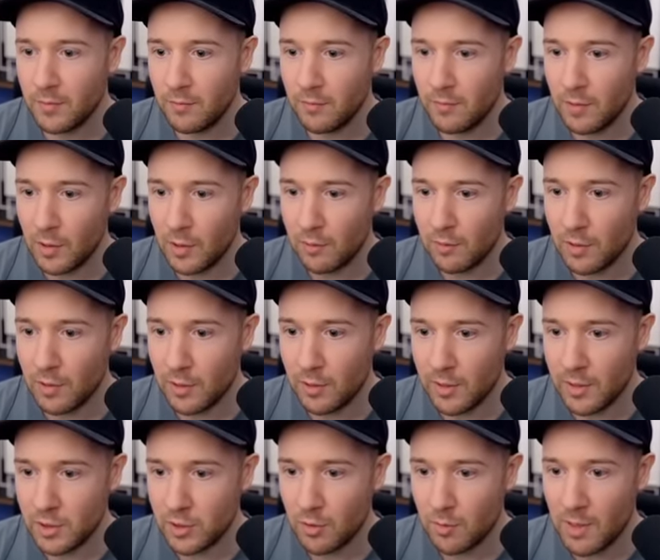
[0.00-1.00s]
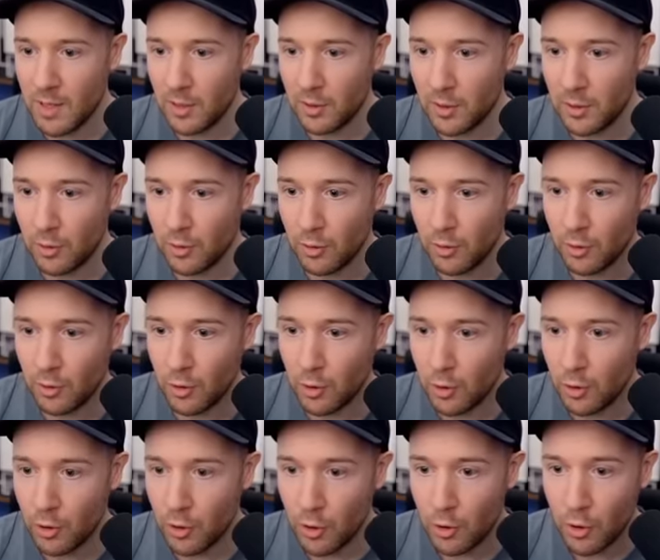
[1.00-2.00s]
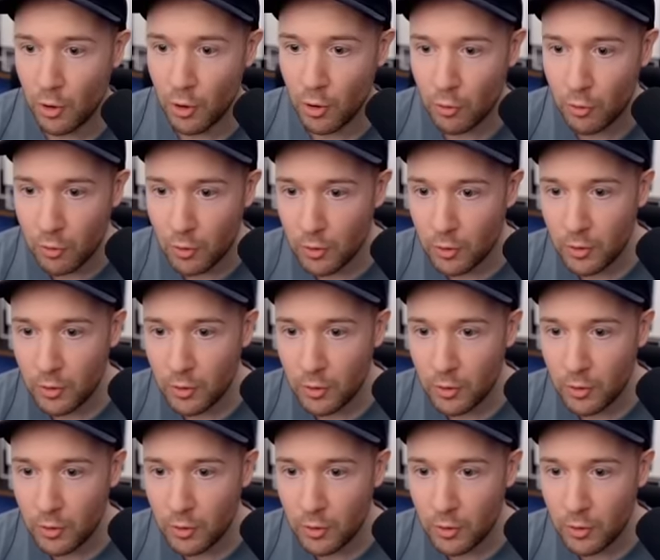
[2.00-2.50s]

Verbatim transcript: Very, very nice. Grimaldo.